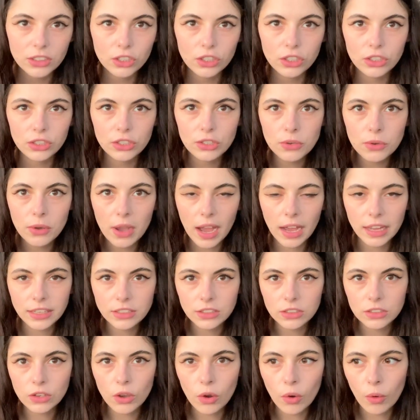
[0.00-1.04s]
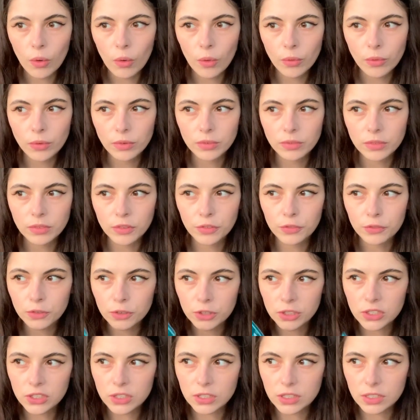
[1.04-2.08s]
you had to go, the
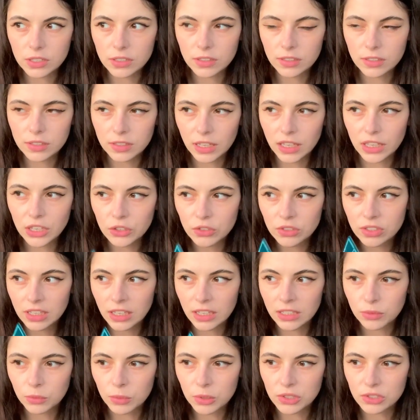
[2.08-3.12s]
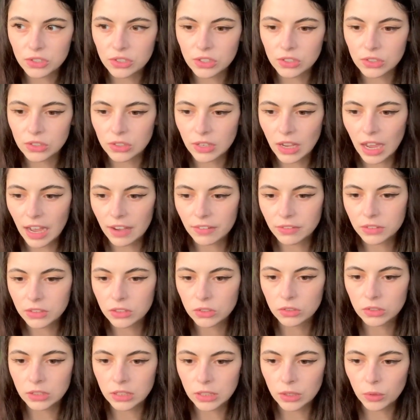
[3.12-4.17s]
first thing you did was to have to
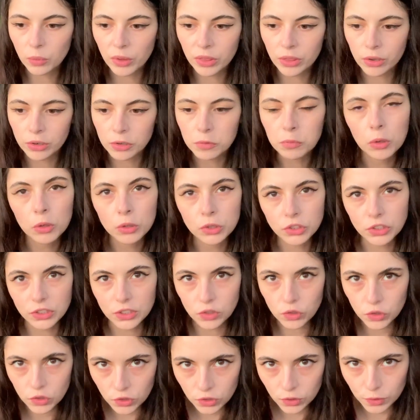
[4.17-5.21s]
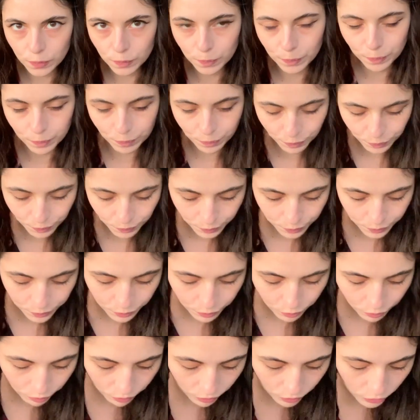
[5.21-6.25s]
deal with your emotions,
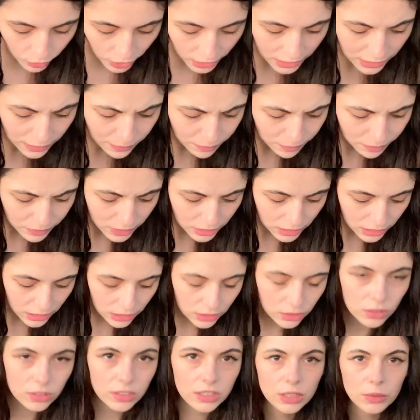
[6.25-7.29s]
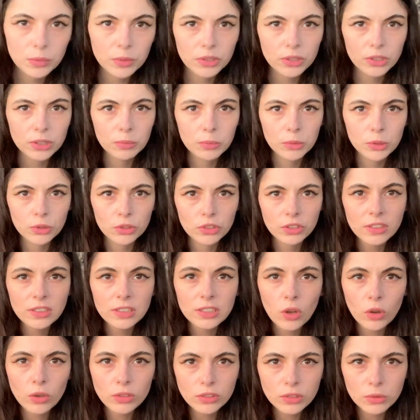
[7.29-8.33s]
right? To deal with your emotions,
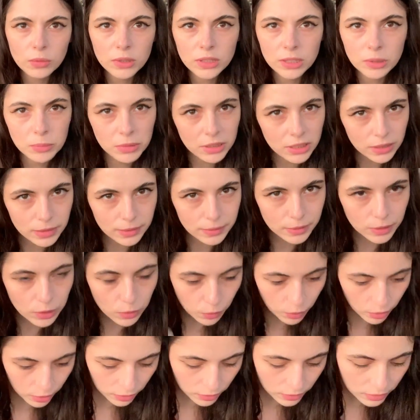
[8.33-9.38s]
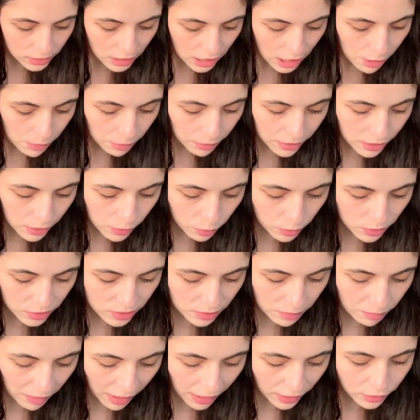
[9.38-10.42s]
also with the material world, but it was
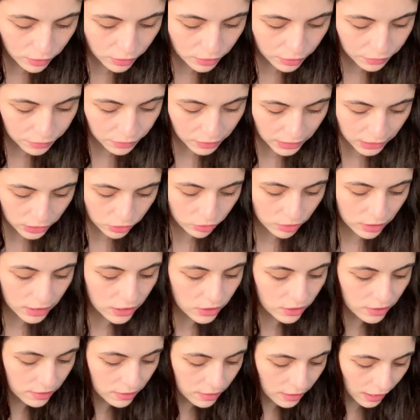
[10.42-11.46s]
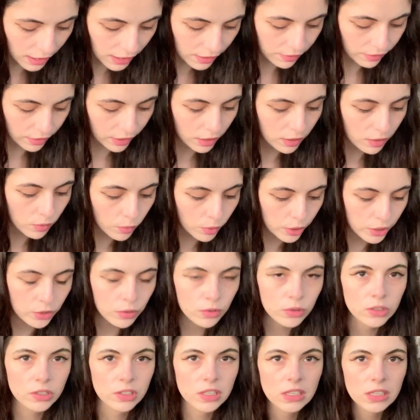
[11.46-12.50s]
a matter of literally saving what you
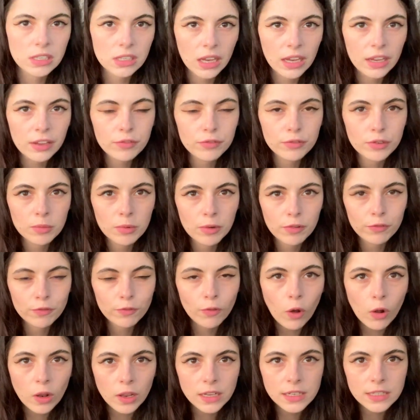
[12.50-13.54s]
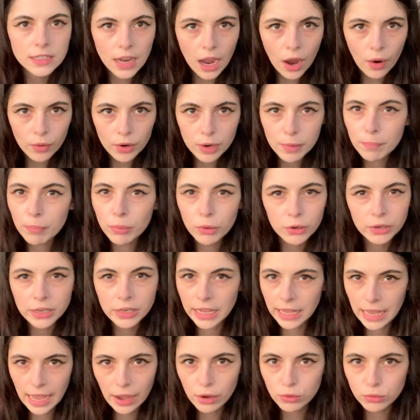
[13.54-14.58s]
could save from a falling tower, a
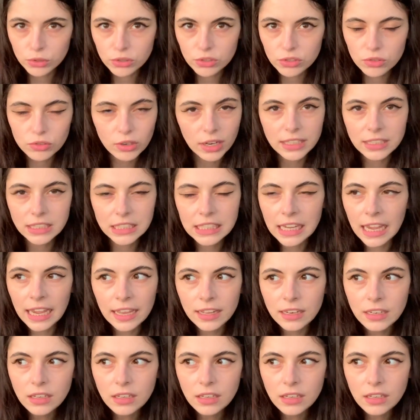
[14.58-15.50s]
burning house, trying to get